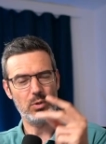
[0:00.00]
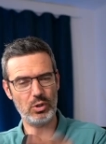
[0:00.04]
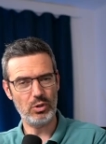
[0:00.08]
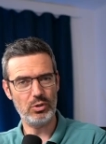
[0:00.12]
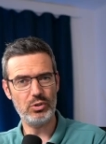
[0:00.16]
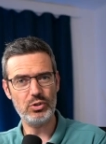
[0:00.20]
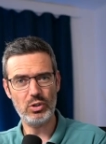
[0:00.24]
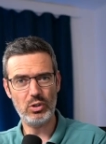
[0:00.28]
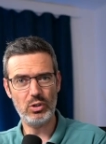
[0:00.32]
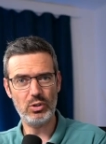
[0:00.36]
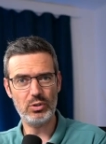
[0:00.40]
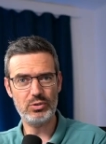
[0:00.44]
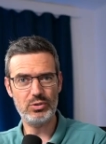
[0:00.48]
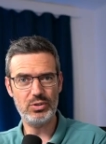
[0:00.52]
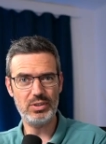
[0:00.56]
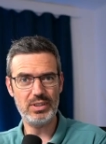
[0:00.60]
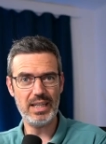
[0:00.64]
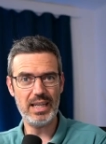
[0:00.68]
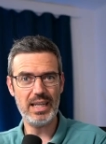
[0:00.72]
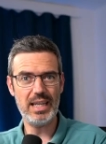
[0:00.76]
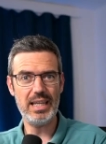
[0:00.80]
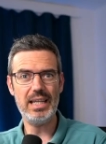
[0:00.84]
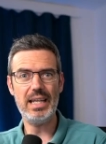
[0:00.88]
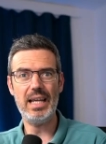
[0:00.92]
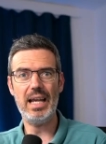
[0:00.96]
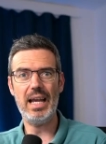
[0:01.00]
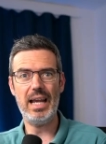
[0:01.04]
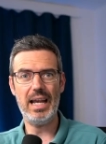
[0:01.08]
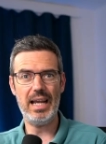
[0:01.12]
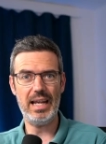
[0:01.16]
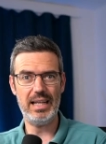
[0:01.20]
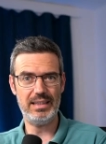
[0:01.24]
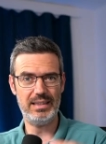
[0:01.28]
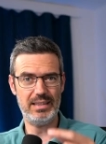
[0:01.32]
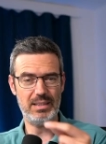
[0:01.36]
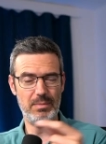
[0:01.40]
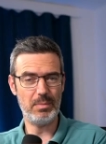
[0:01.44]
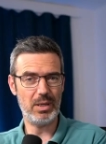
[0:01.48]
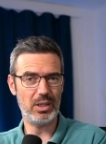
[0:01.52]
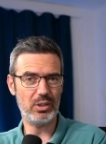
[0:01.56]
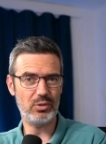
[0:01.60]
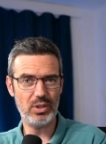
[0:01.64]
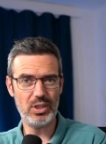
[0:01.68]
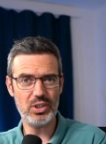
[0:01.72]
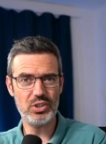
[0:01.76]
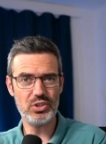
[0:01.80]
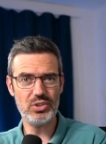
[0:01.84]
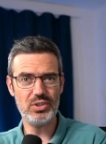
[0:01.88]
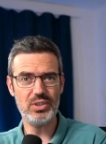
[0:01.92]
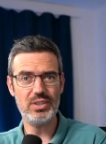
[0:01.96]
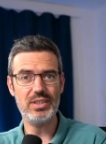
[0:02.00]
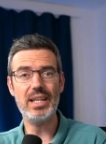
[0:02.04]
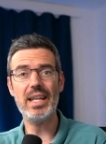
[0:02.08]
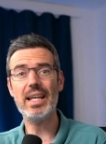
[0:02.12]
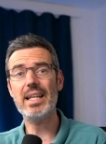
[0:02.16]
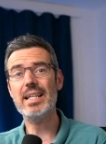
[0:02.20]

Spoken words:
We're going to look today at the migration.